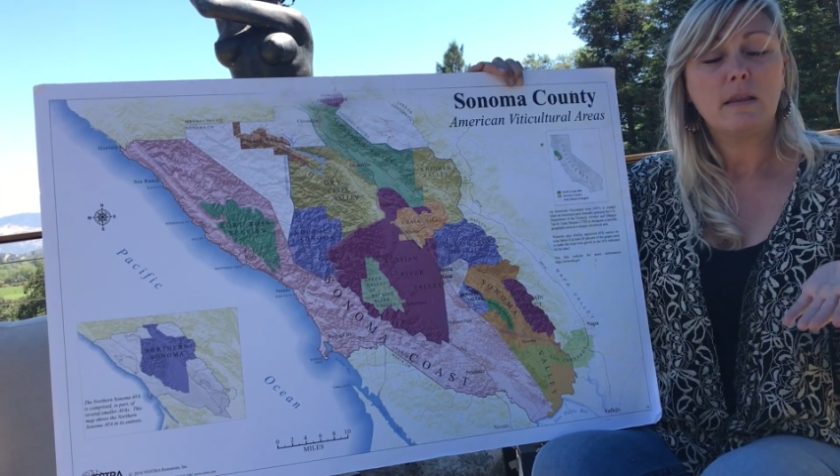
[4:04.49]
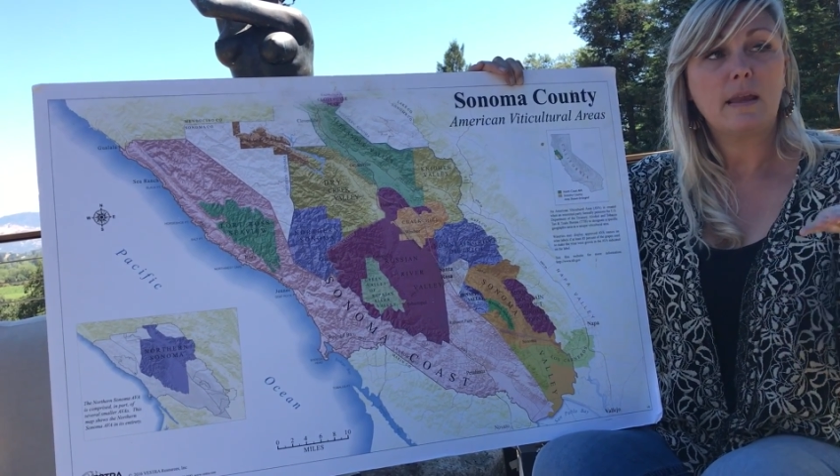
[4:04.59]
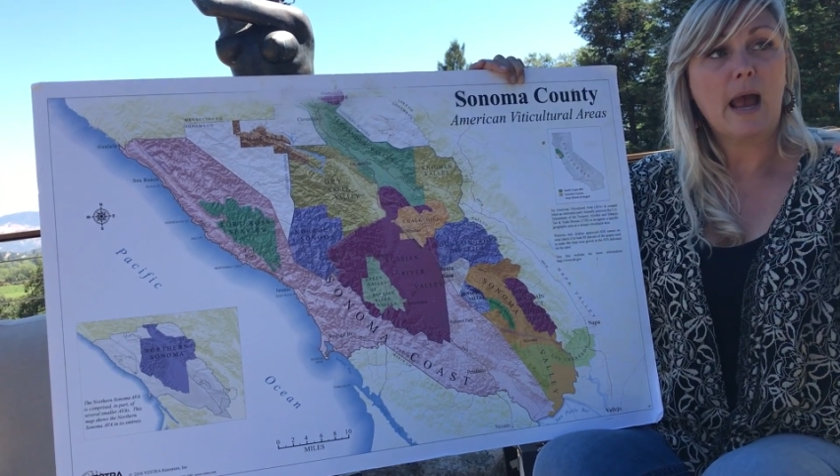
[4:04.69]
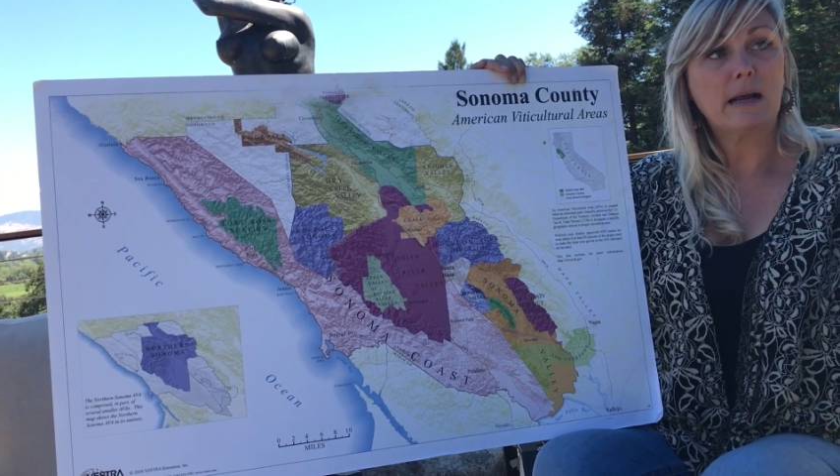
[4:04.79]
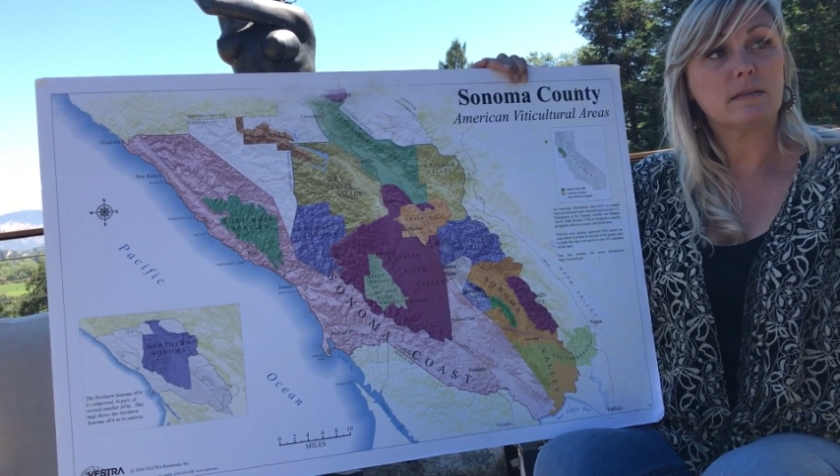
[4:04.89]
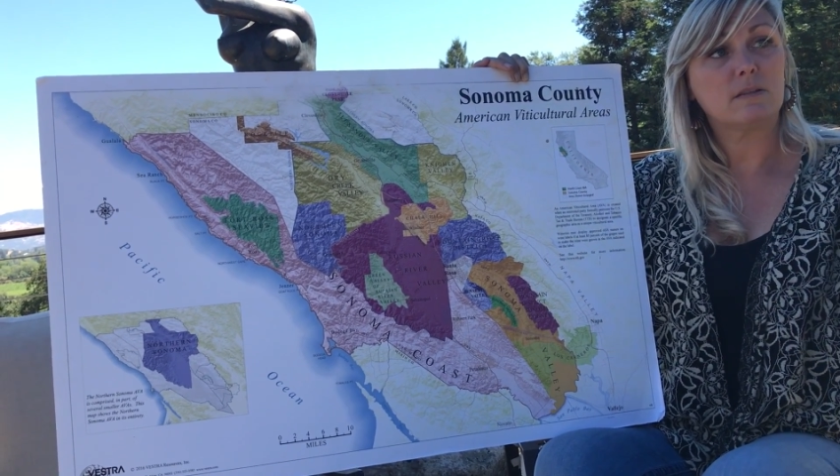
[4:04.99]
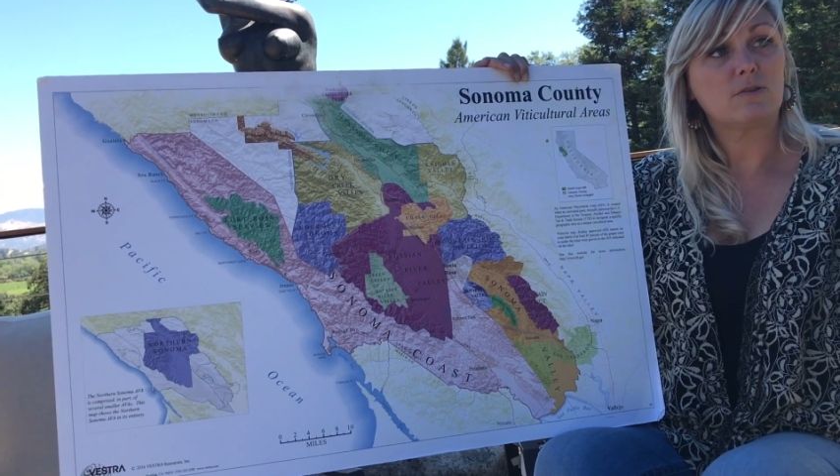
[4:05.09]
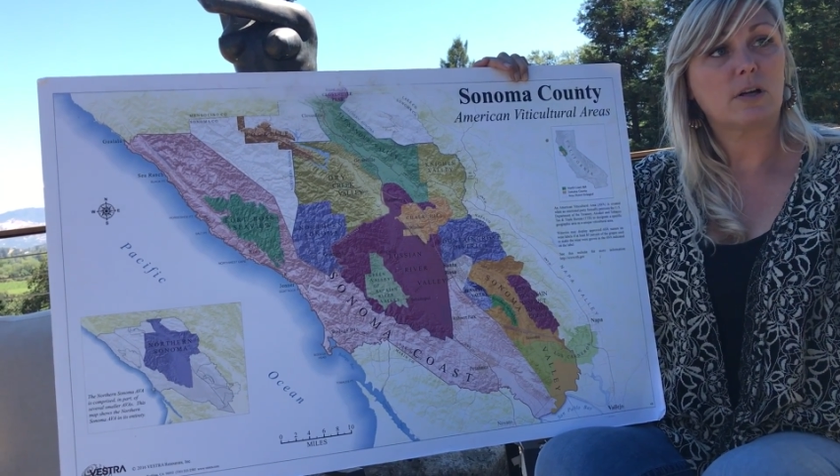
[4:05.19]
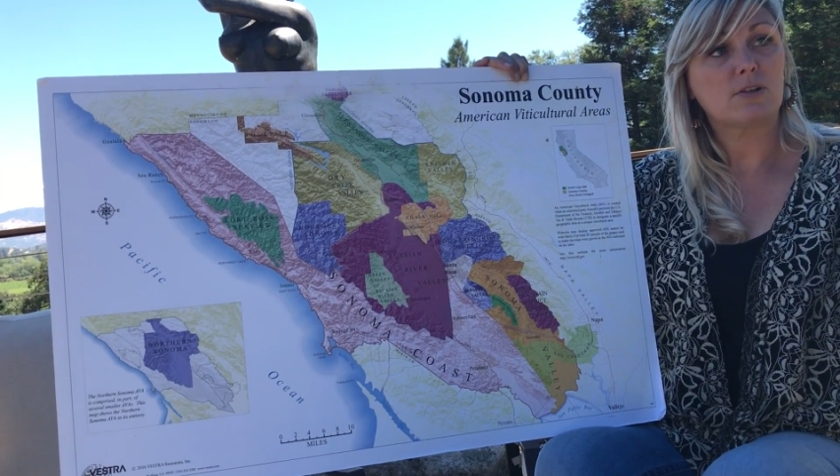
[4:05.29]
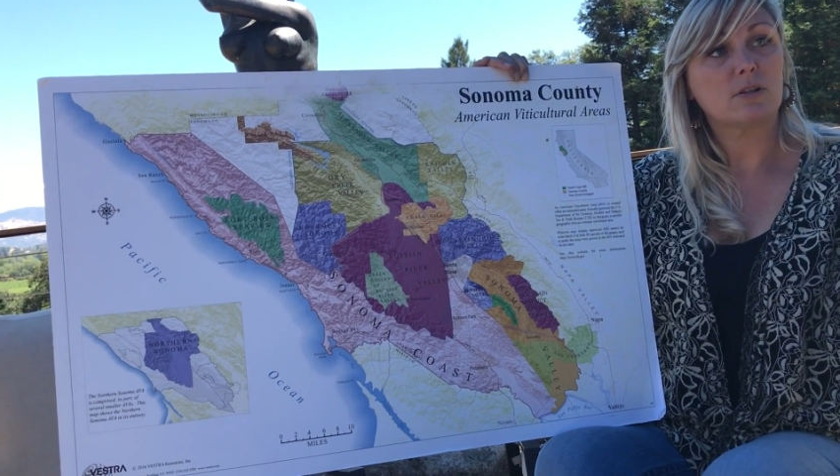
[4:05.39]
The acid
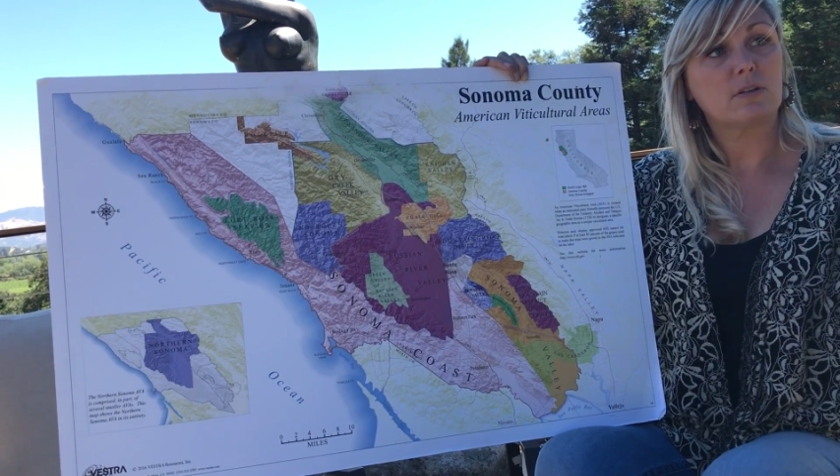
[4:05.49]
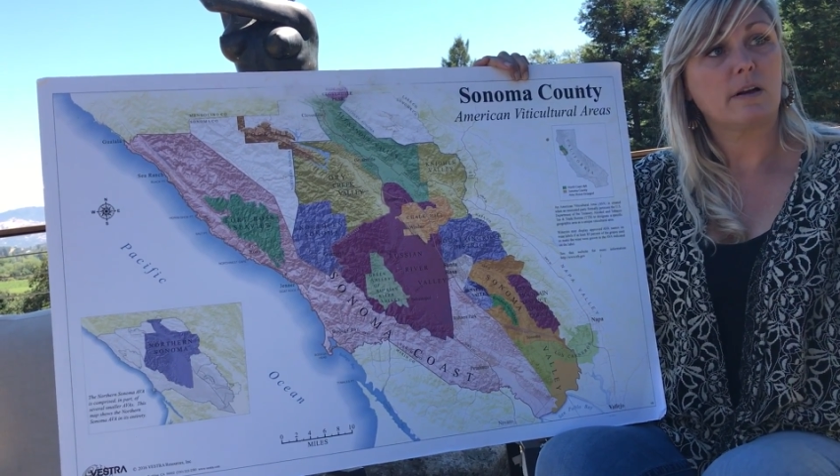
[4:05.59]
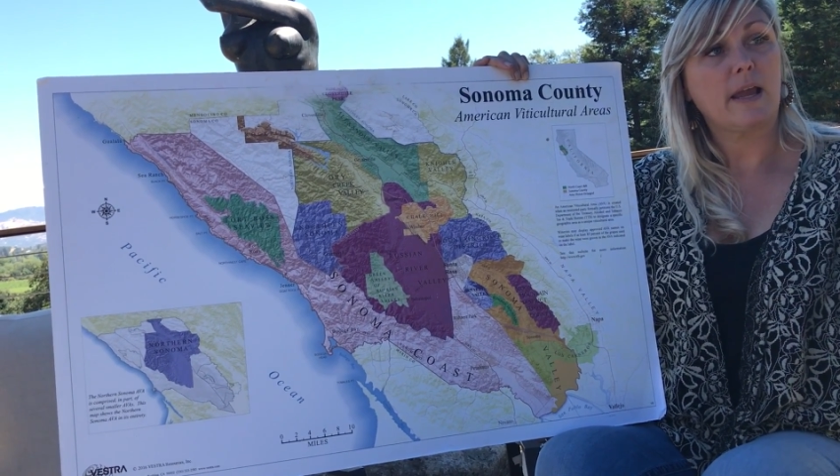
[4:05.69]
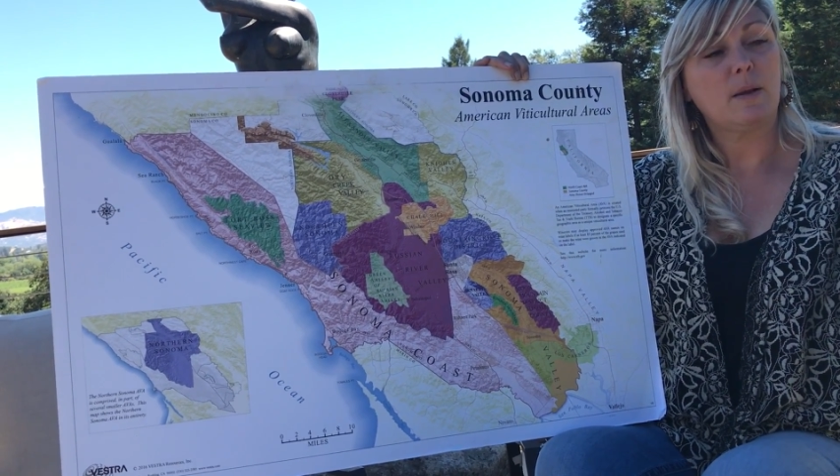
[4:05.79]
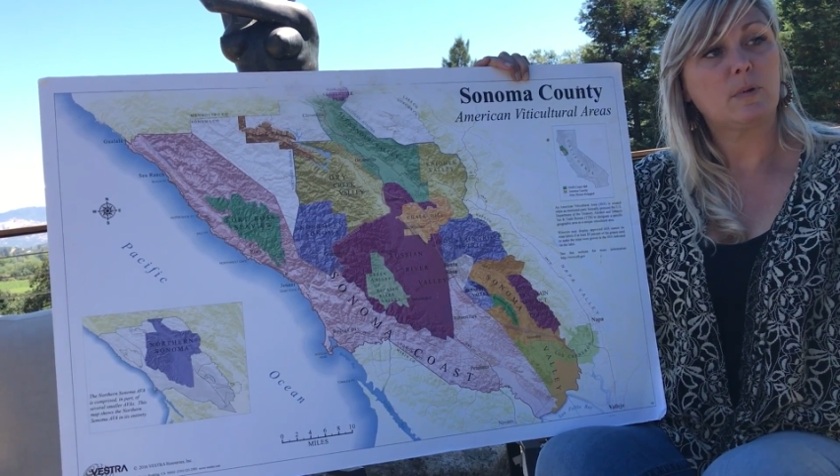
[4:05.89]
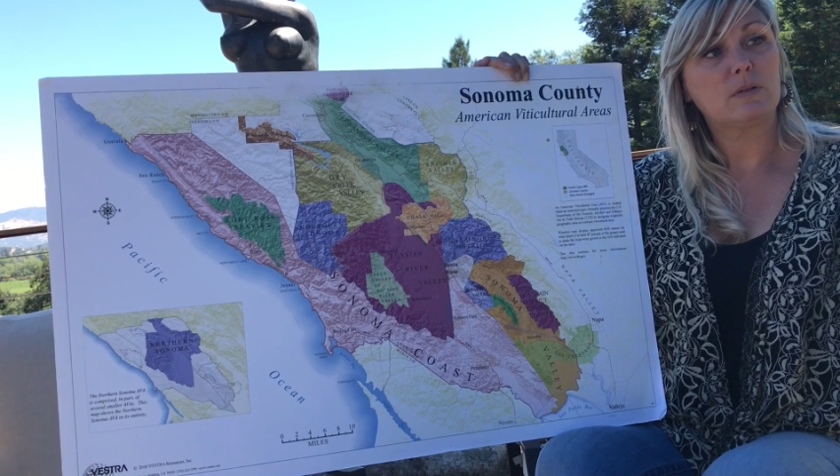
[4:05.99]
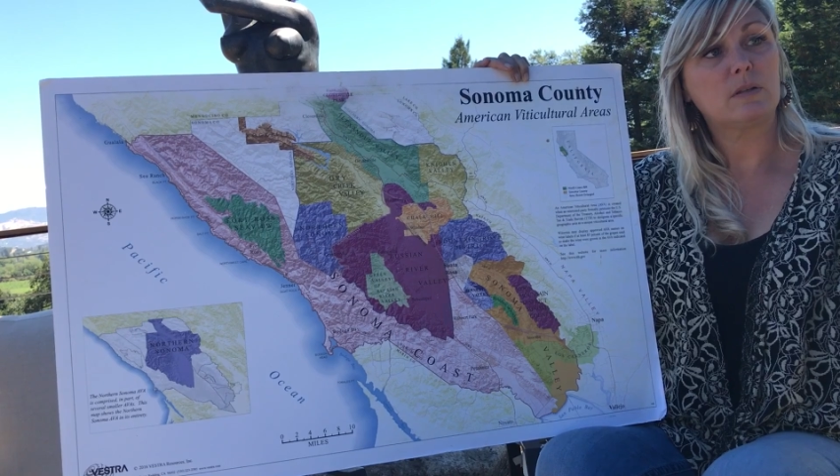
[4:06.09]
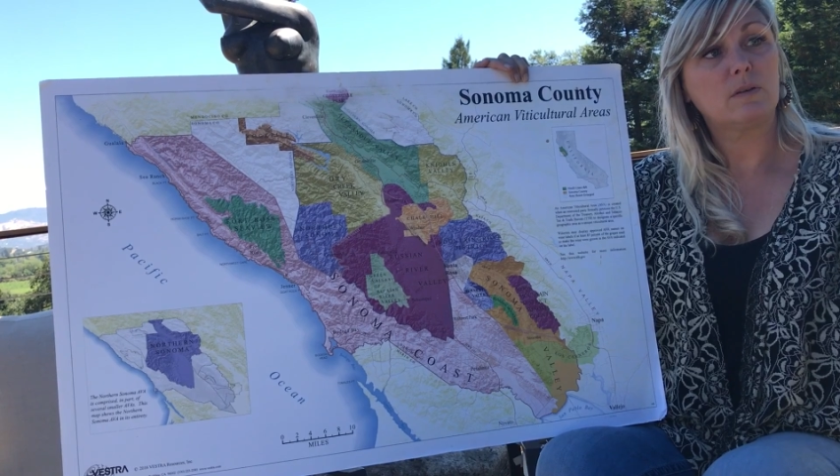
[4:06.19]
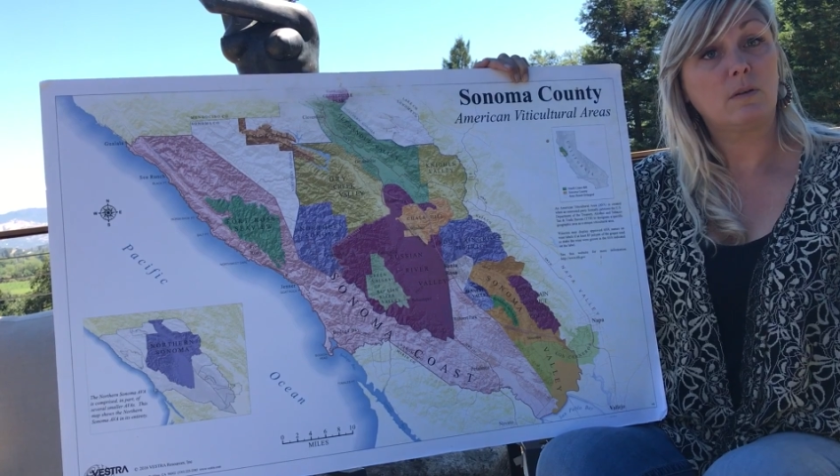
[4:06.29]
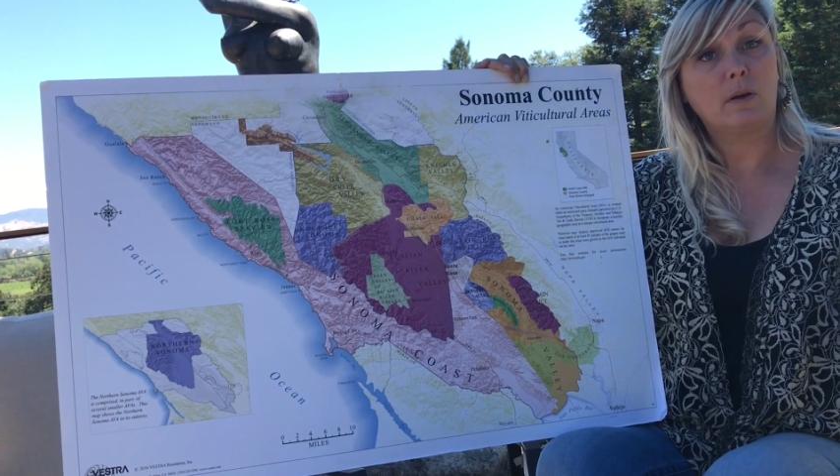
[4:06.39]
structures are able
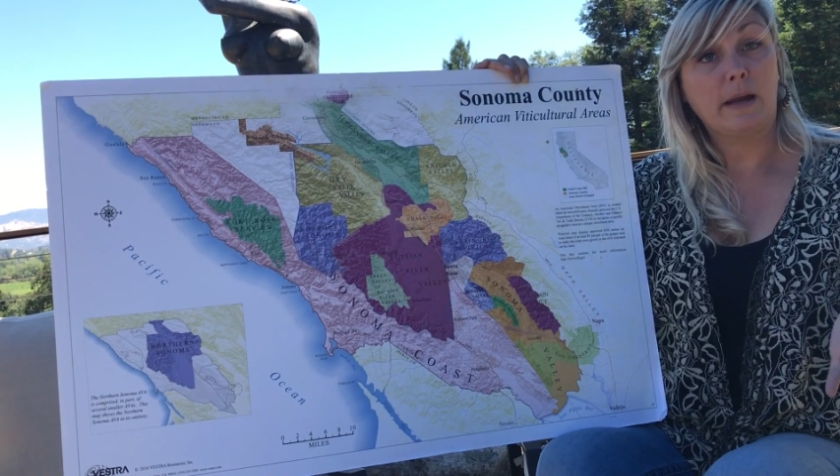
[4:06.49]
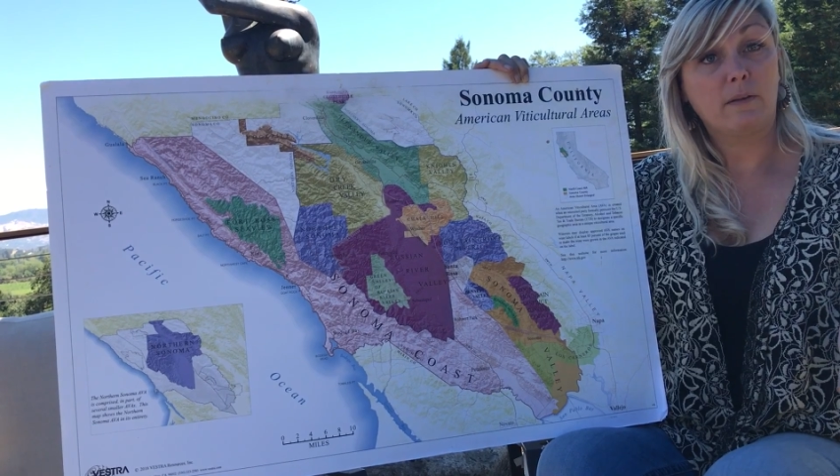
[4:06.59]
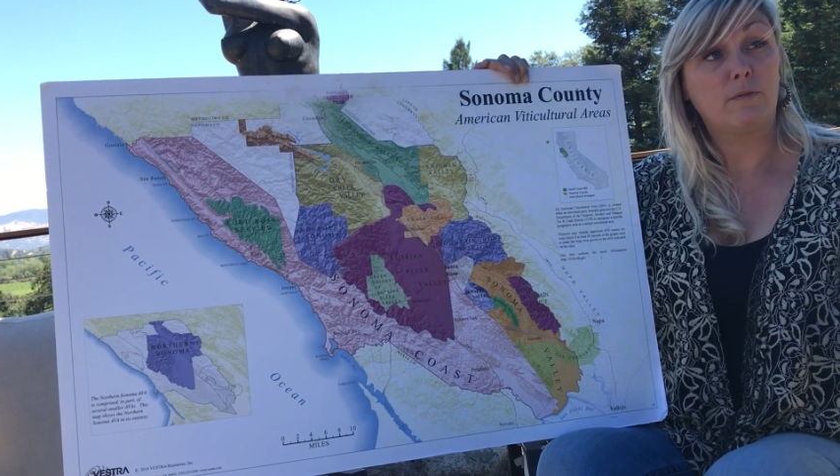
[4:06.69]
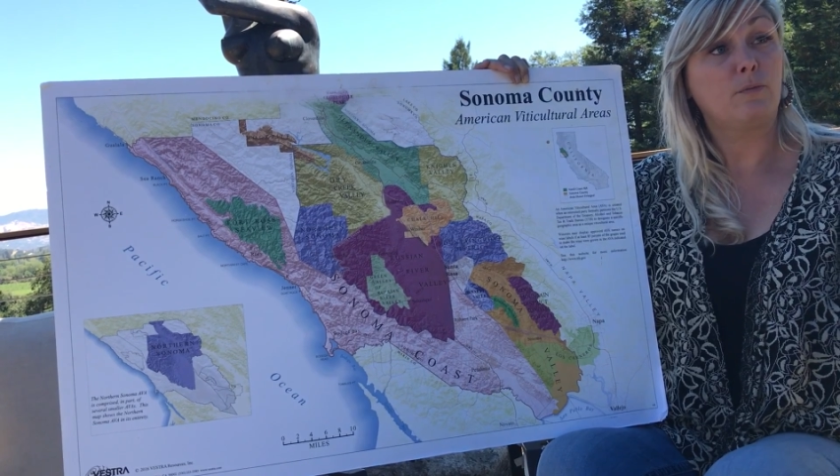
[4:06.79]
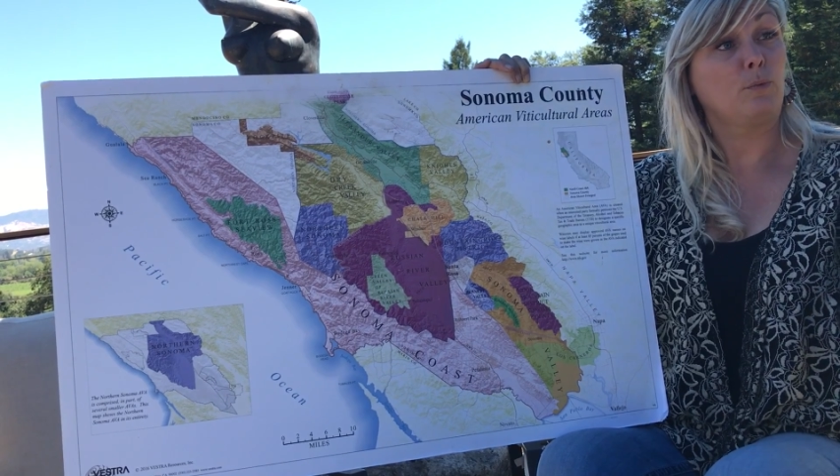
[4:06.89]
to kind of